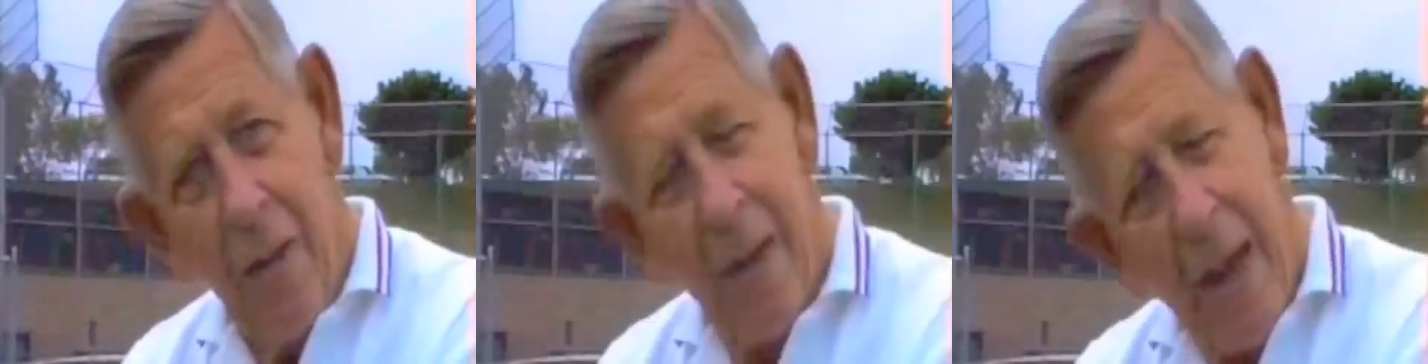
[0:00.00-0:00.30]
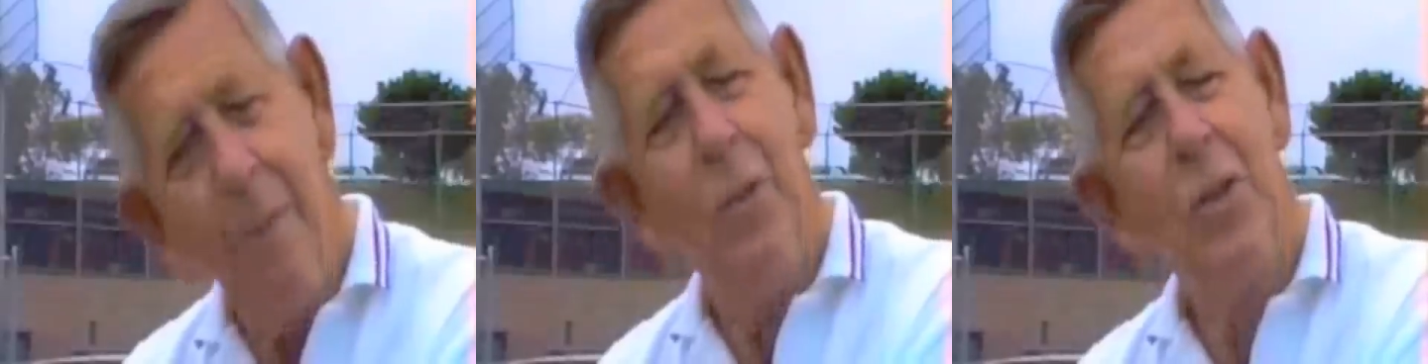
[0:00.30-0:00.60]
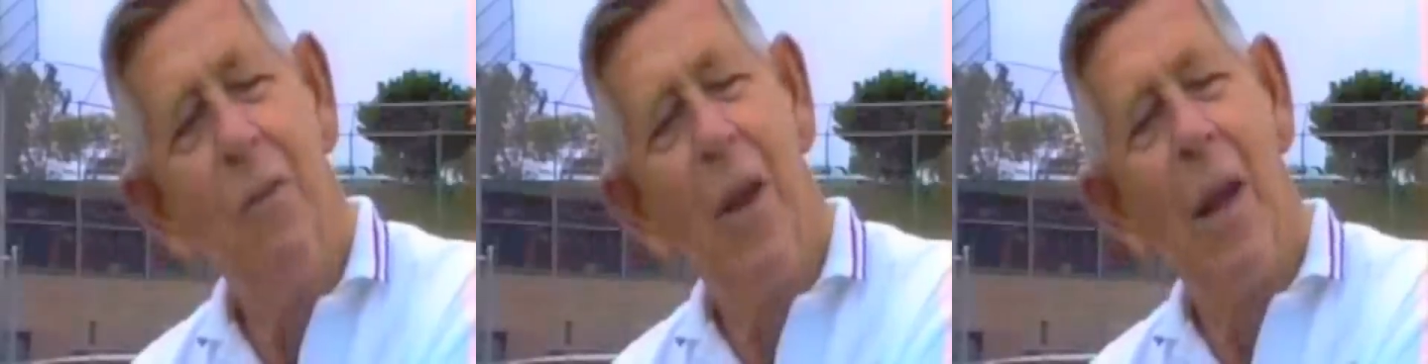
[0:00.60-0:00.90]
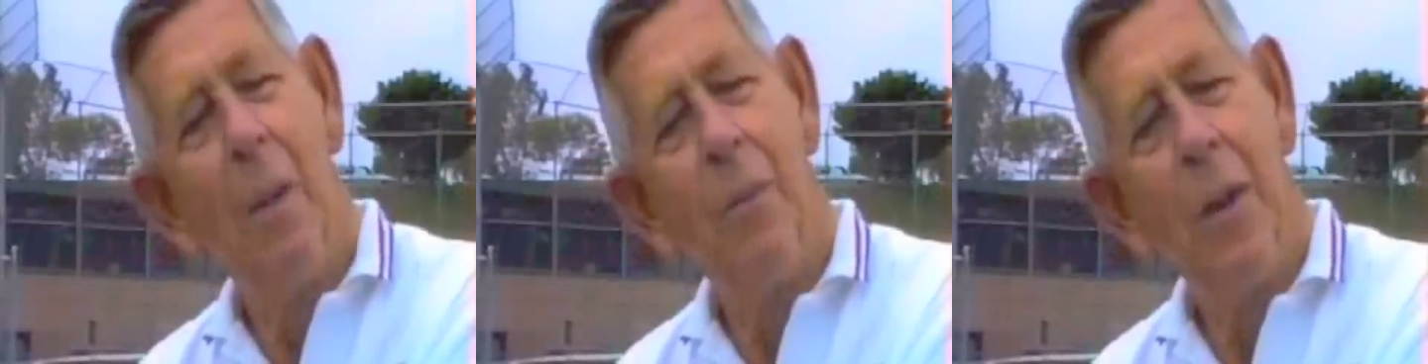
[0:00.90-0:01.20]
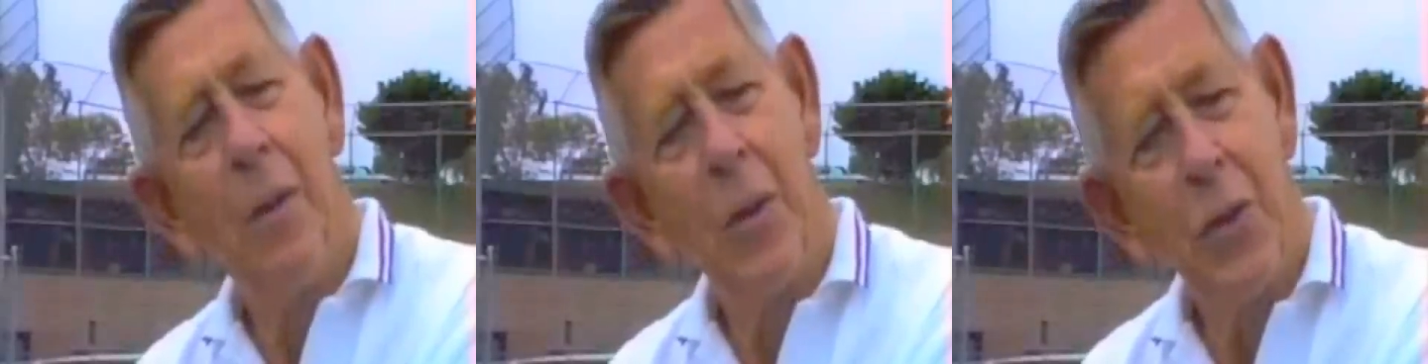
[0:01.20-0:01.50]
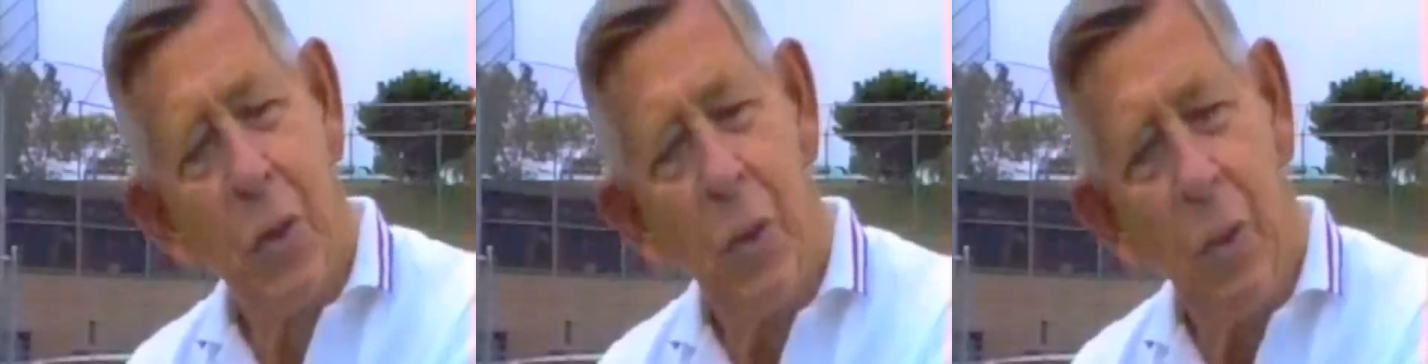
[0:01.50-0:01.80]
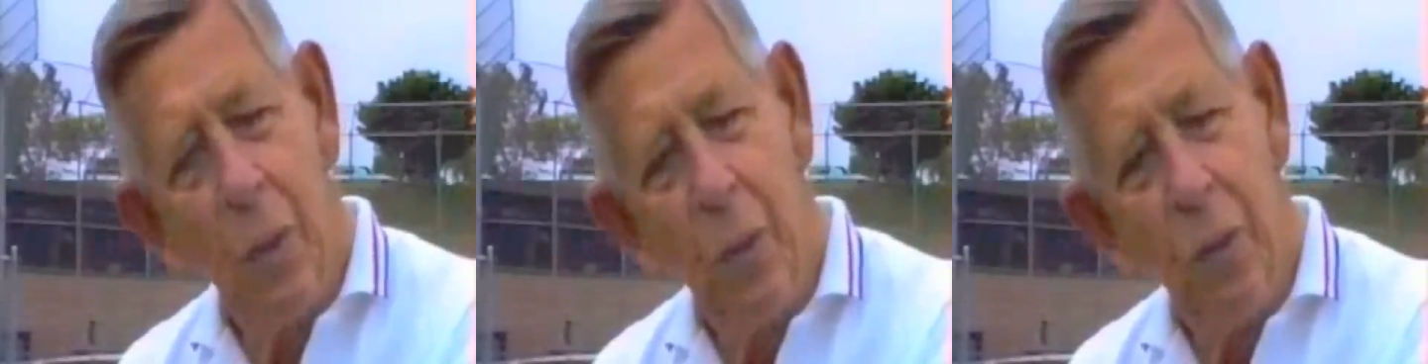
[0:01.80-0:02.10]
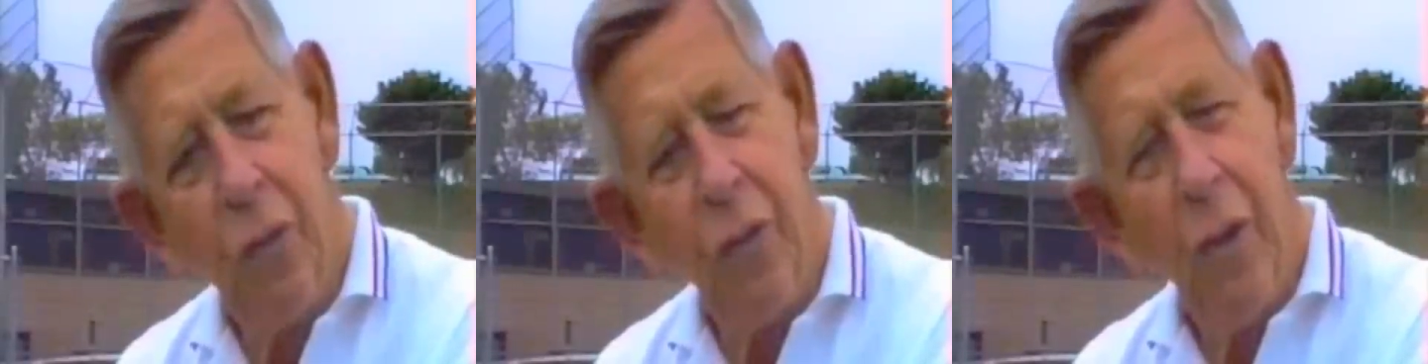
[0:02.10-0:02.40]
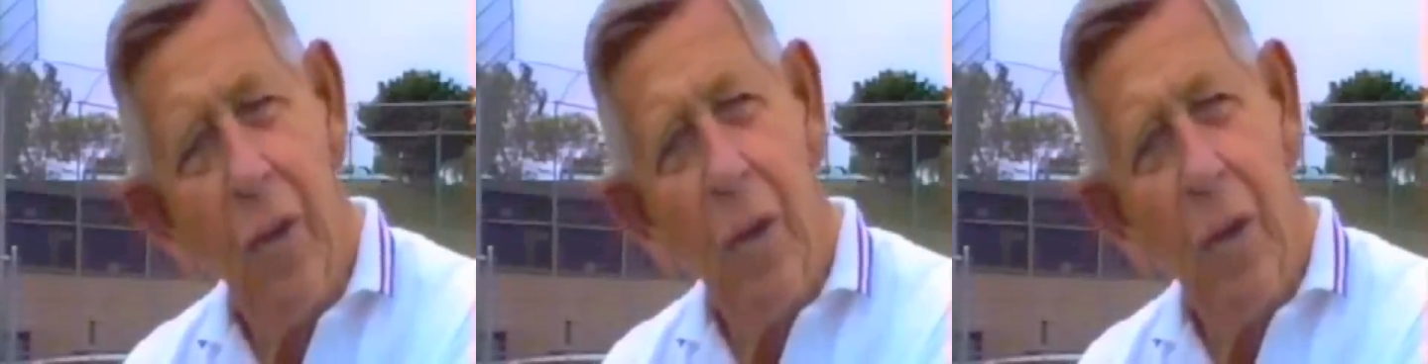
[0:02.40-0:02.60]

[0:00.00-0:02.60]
The game was developed in the schools